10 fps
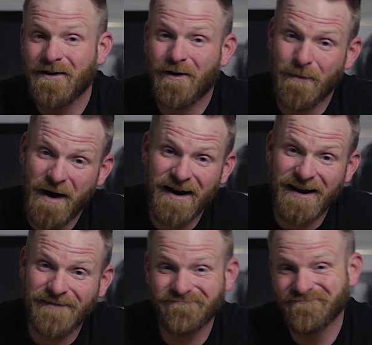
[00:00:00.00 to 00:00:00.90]
or
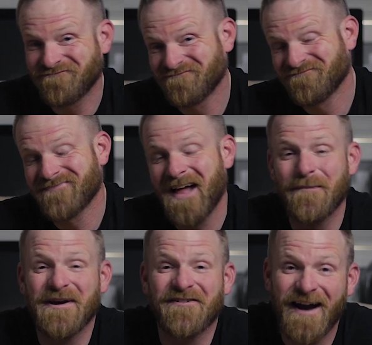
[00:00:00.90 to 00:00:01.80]
modding,
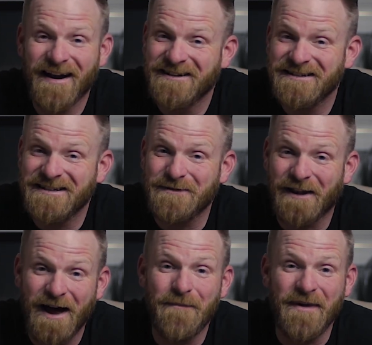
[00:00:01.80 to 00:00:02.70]
riding just seems a
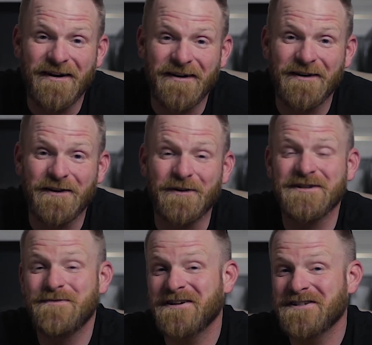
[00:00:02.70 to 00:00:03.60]
lot better to do,
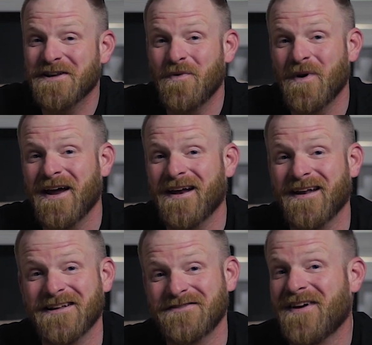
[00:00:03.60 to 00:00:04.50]
especially
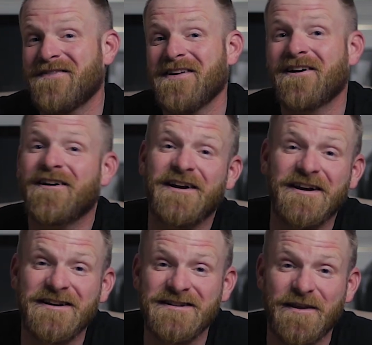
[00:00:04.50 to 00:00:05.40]
when it's 50
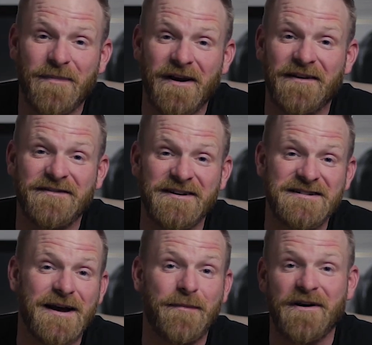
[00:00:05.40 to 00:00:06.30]
degrees in the middle of
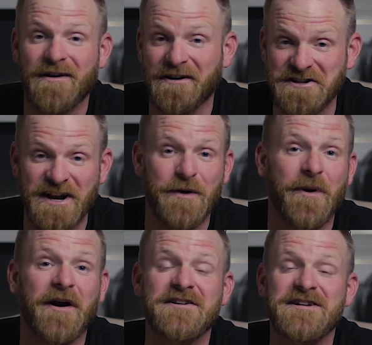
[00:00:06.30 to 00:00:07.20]
December or
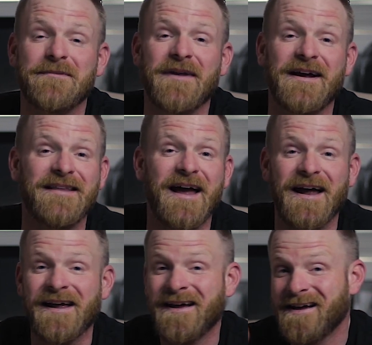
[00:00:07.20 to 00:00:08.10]
January or something like
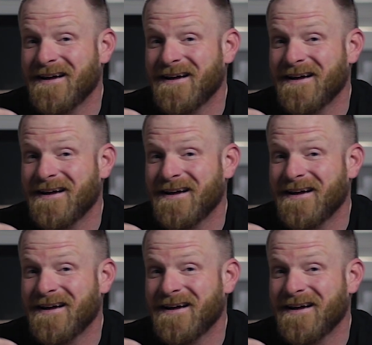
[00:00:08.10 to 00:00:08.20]
that.